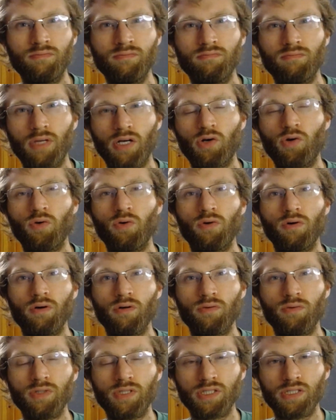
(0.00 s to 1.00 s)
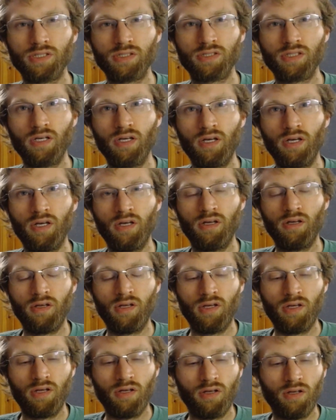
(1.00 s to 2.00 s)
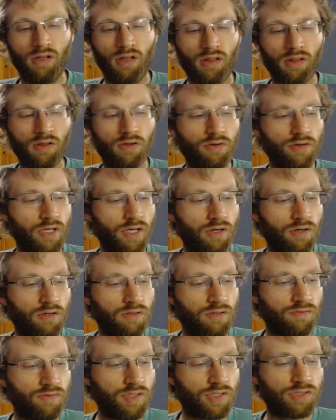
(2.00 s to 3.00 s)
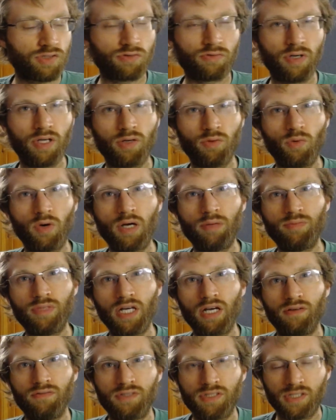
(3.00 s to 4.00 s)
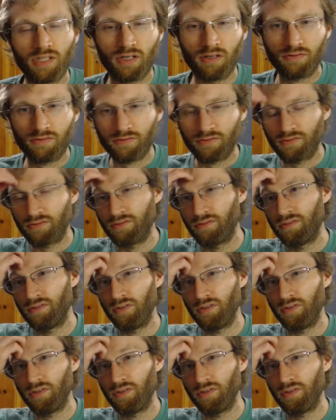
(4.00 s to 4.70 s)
my core, which is learning all of this great web dev stuff,